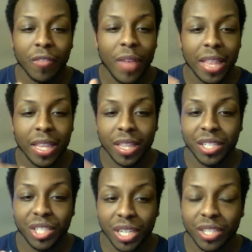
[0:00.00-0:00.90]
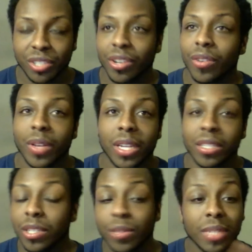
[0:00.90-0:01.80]
a fact that this shit is true?"
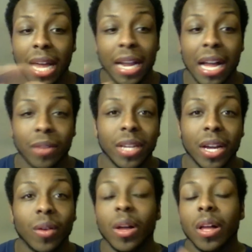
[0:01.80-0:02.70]
And she was like, "I don't know,